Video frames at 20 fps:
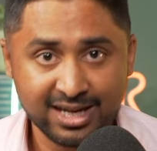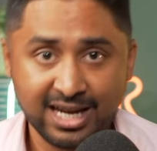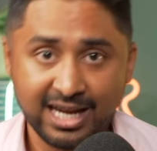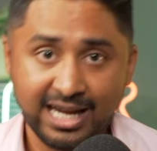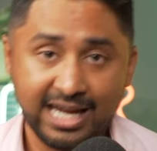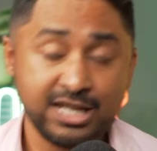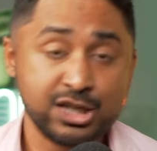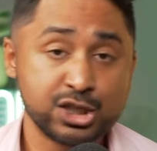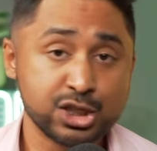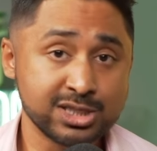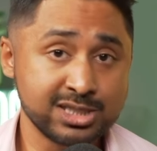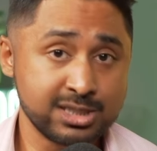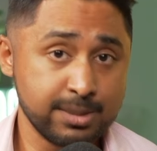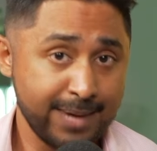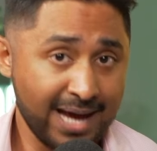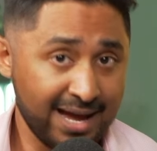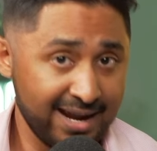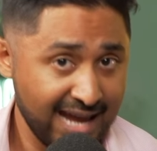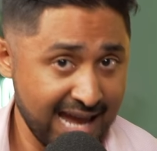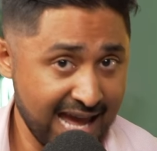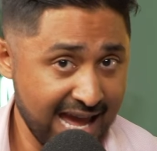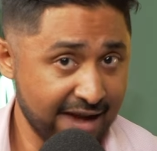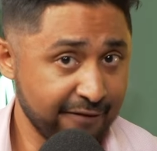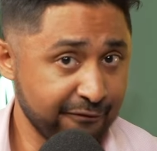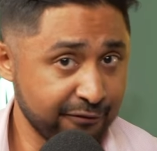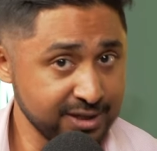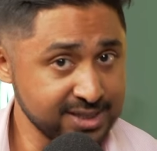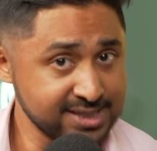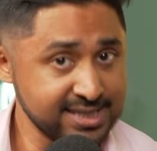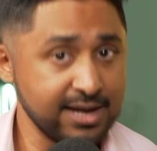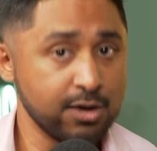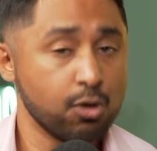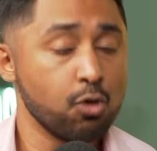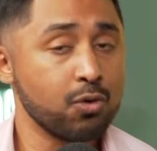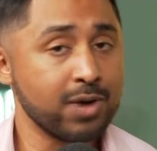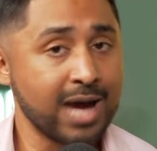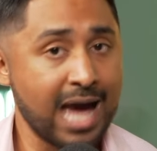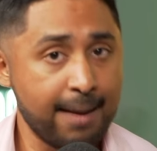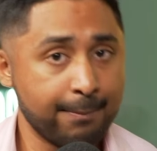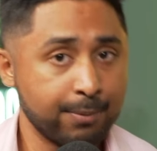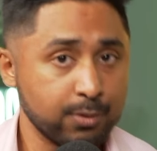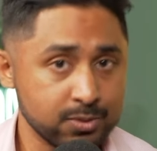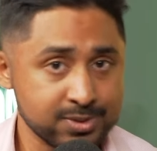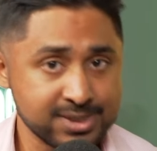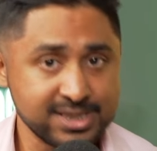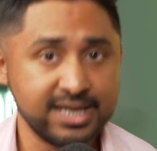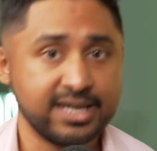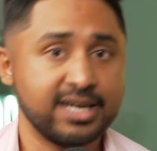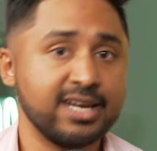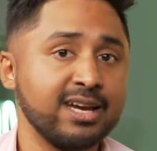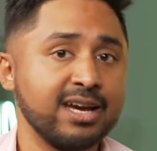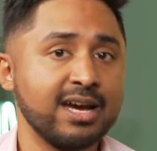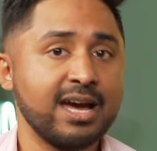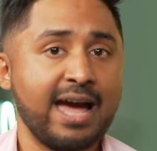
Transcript: In just about every single capital city,